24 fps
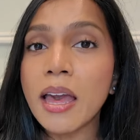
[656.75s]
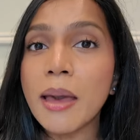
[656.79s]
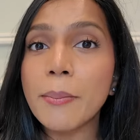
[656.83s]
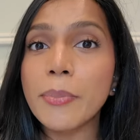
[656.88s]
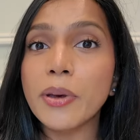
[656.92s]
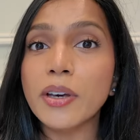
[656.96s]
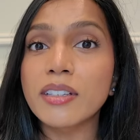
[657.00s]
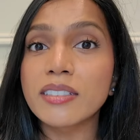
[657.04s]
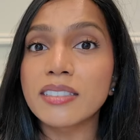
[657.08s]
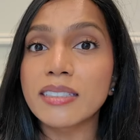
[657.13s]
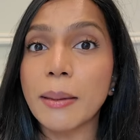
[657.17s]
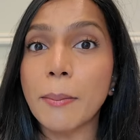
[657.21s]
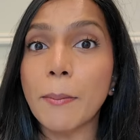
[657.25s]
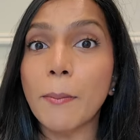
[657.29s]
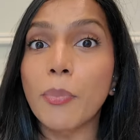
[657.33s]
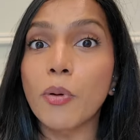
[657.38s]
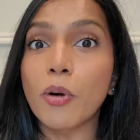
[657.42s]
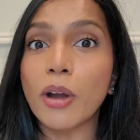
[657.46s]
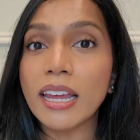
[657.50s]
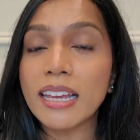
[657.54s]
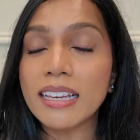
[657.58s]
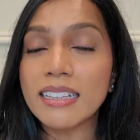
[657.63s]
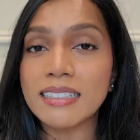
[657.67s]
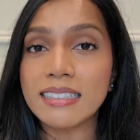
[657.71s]
because it
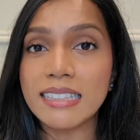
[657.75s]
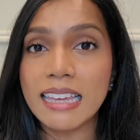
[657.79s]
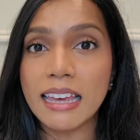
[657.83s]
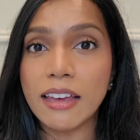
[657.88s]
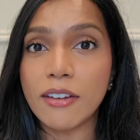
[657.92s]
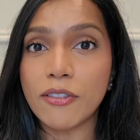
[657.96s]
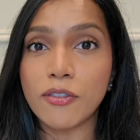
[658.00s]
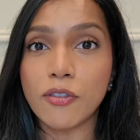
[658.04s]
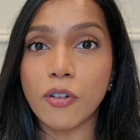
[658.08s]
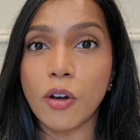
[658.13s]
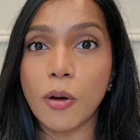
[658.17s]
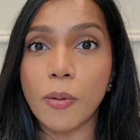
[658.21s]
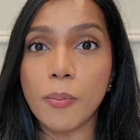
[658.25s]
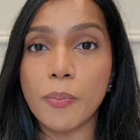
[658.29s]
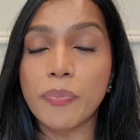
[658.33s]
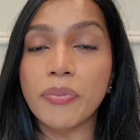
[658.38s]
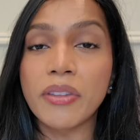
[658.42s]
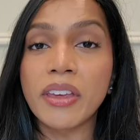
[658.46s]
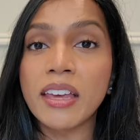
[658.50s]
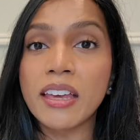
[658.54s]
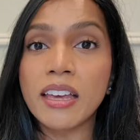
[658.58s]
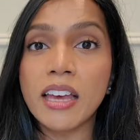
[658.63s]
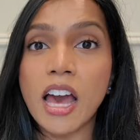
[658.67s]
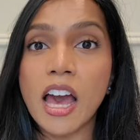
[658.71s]
breaks it from
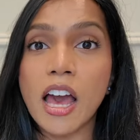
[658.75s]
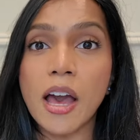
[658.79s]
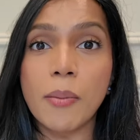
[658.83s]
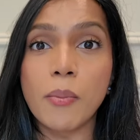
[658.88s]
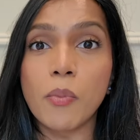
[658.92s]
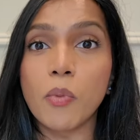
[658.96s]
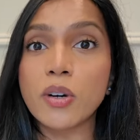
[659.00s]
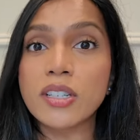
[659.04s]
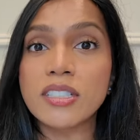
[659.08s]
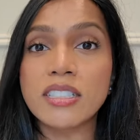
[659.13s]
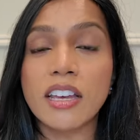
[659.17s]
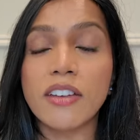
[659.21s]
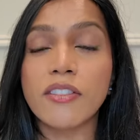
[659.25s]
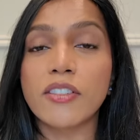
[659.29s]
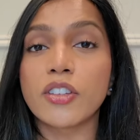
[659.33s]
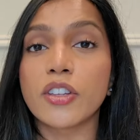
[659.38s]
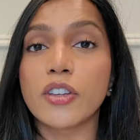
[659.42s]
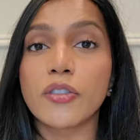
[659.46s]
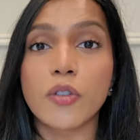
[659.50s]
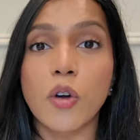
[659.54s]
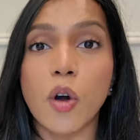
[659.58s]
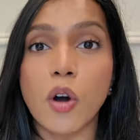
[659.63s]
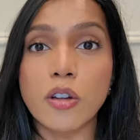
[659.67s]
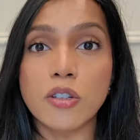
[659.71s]
whatever
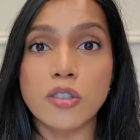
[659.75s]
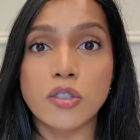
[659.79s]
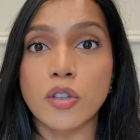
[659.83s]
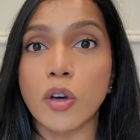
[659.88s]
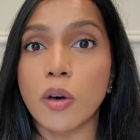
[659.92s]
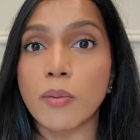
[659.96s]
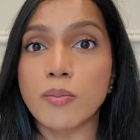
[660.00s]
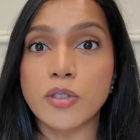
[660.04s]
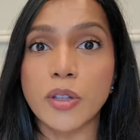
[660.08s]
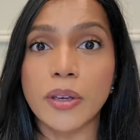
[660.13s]
you've got on top,